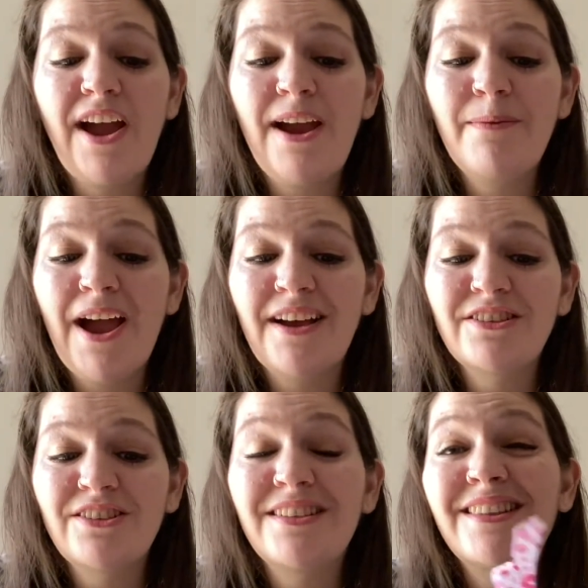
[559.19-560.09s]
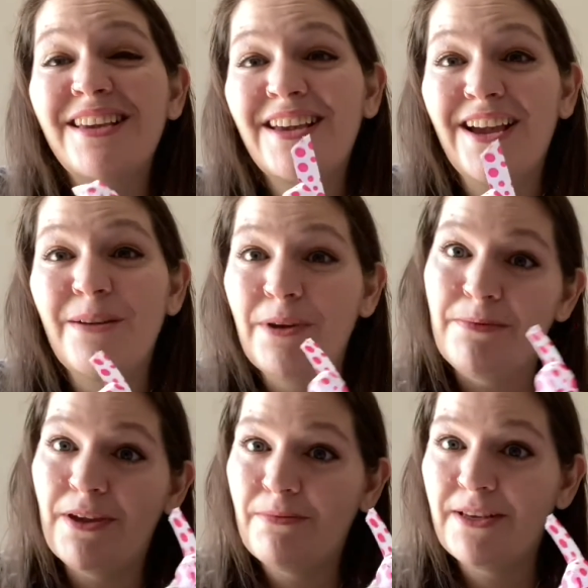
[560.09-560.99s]
I'm actually thinking I might
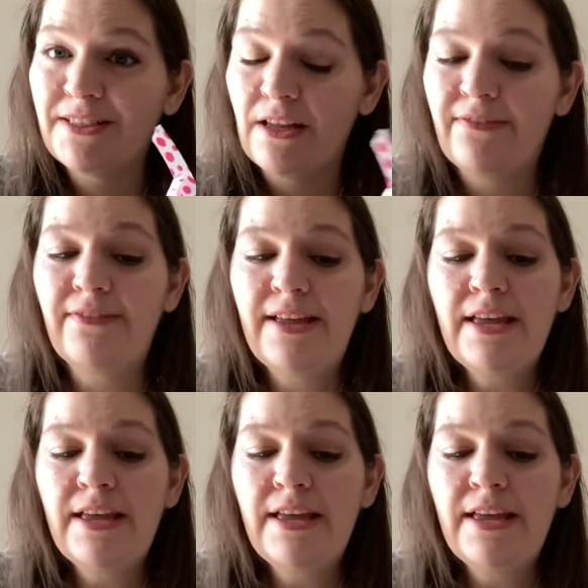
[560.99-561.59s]
make myself